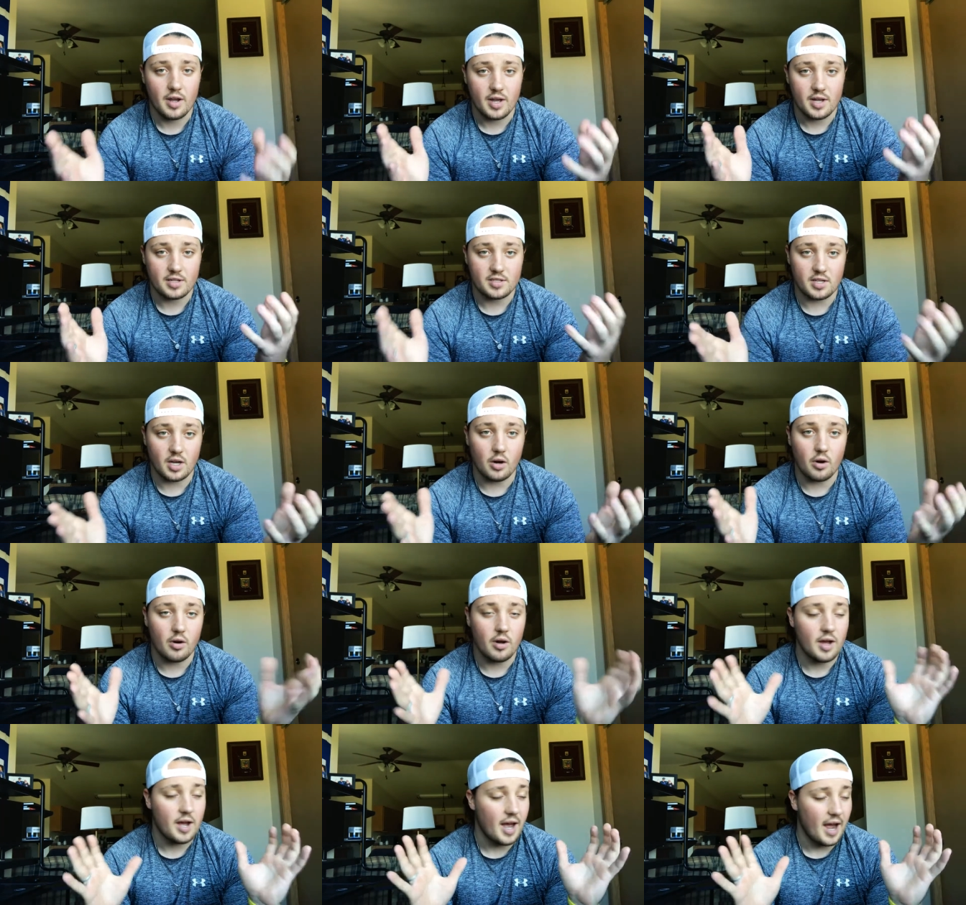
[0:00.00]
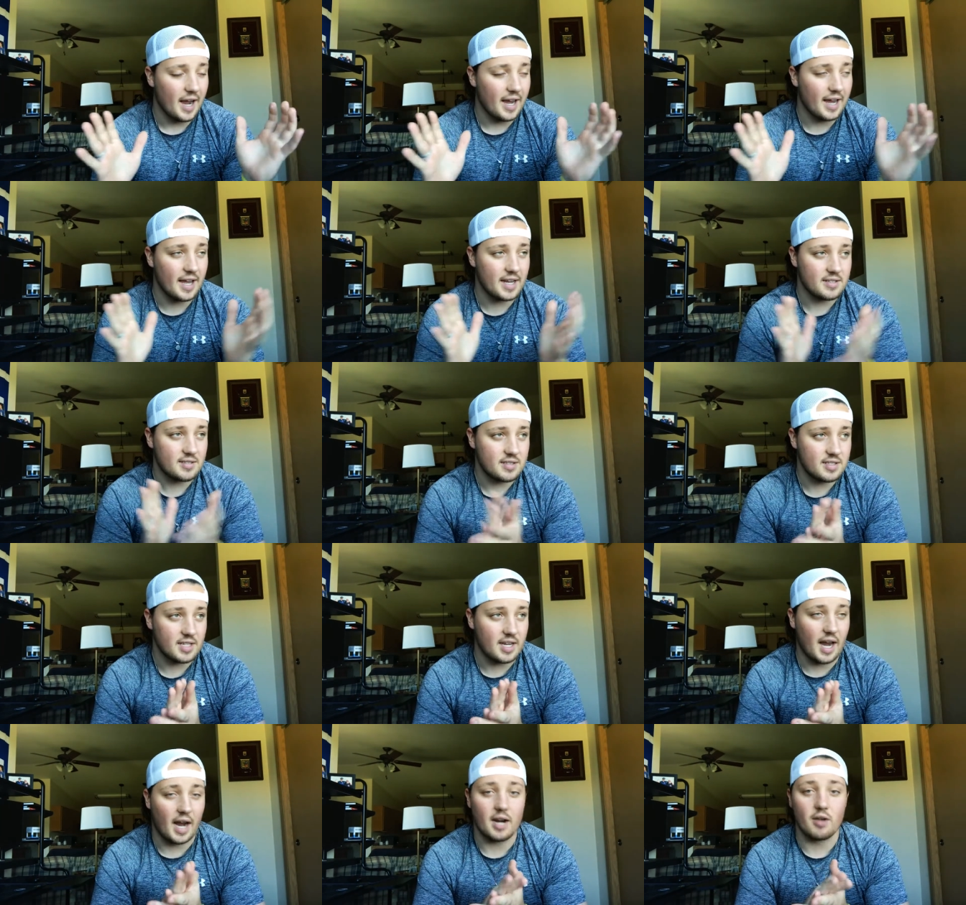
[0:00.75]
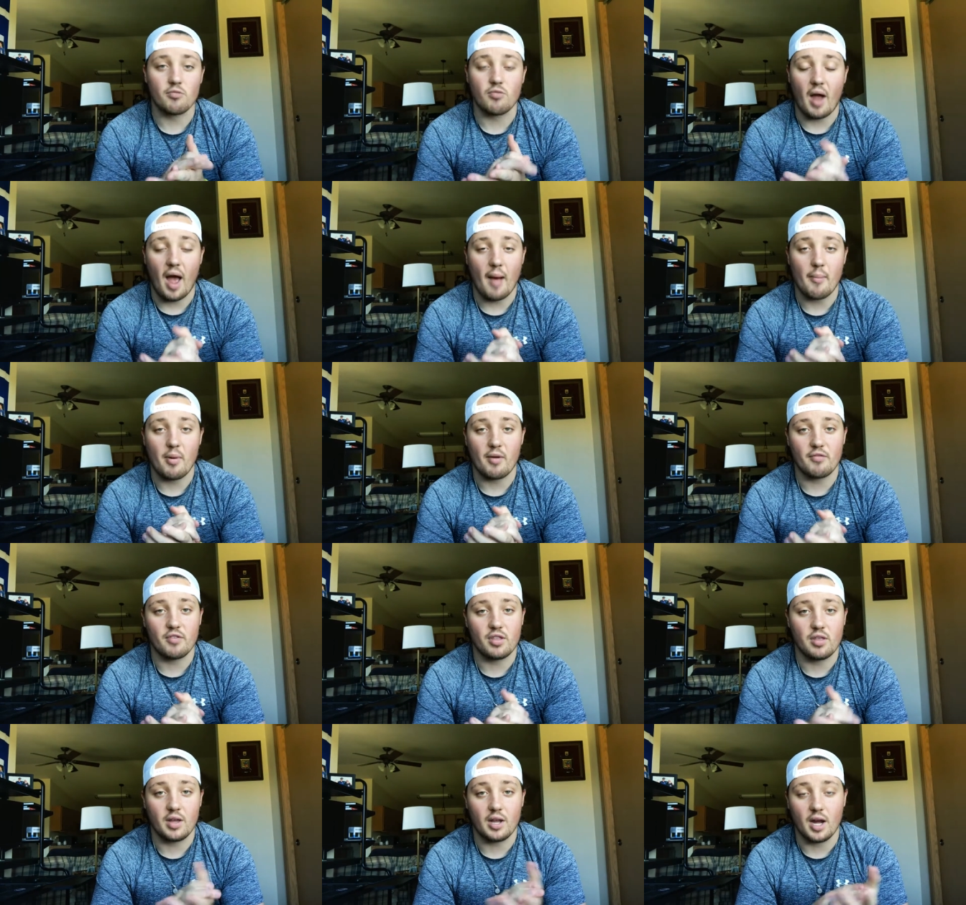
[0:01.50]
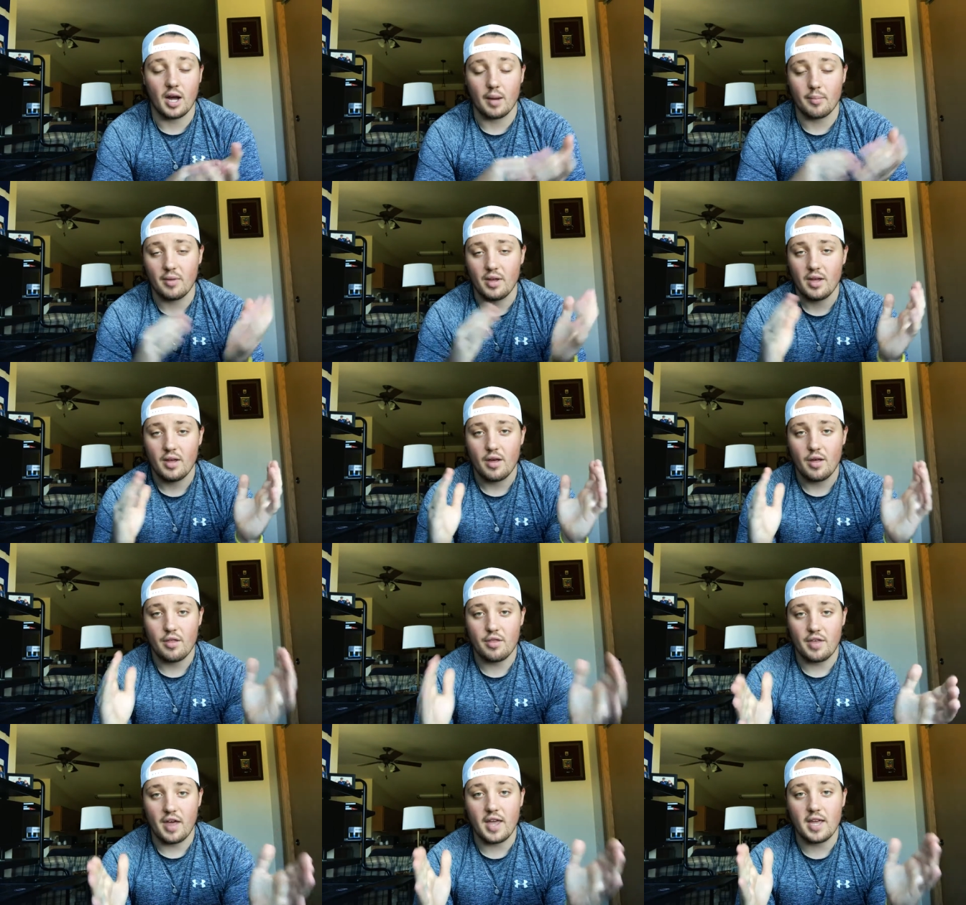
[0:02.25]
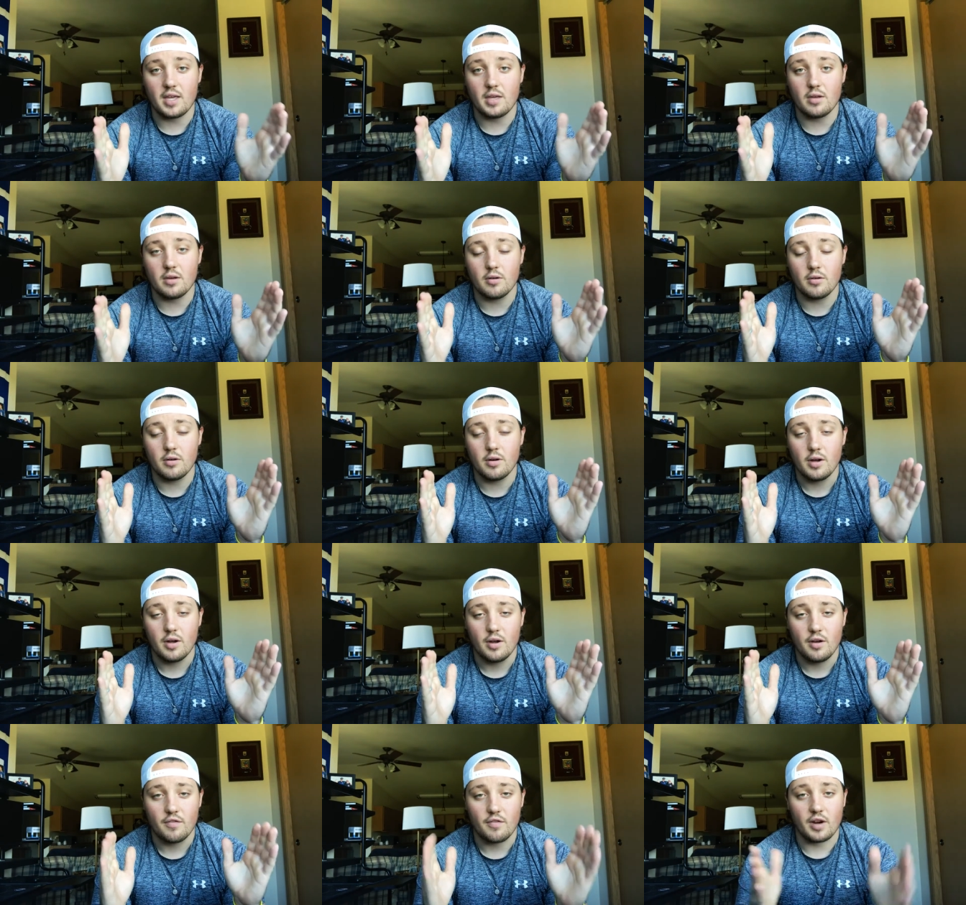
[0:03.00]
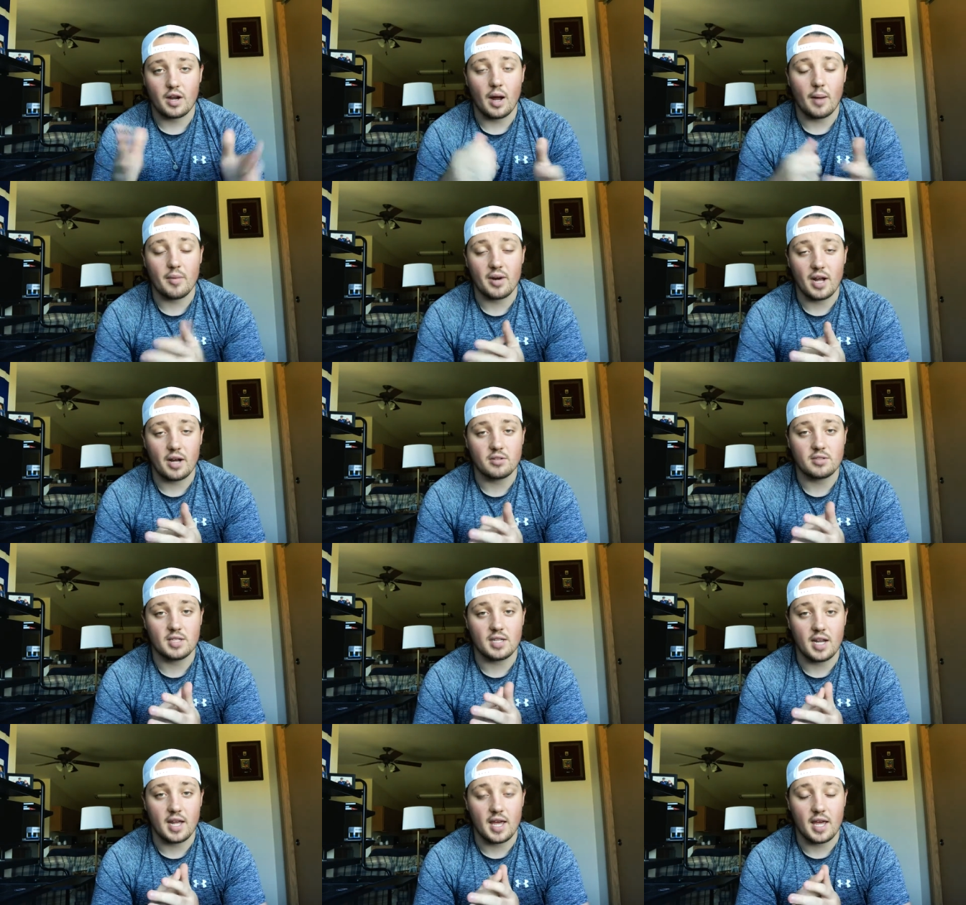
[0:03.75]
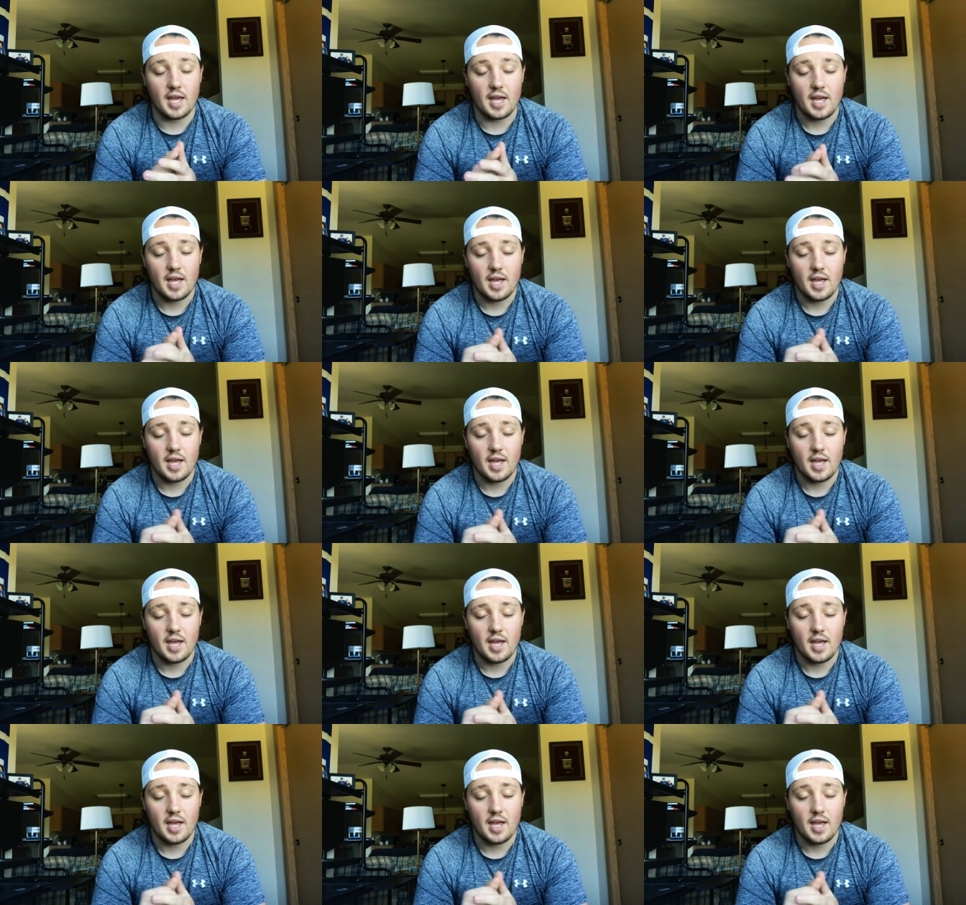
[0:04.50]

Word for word: So, I guess to kind of wrap everything up, thank you for coming out today